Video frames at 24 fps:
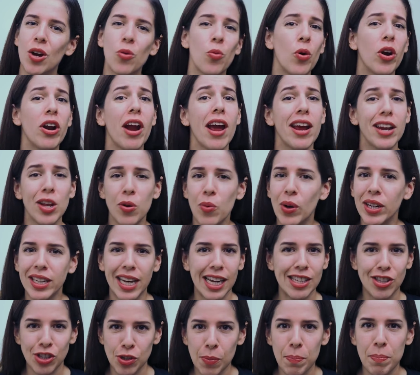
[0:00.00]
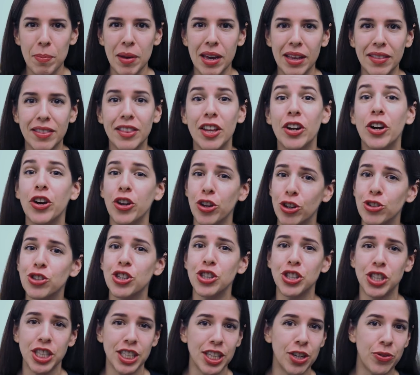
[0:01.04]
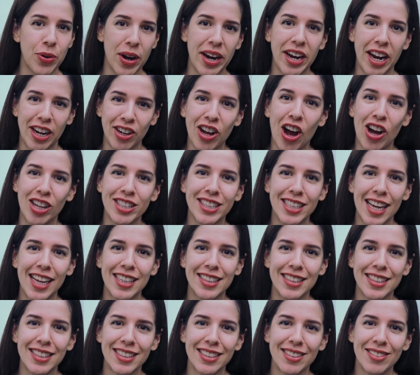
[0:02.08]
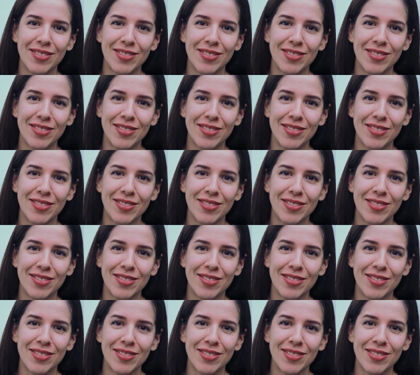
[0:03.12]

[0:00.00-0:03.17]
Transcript: where anyone can submit their user-generated content.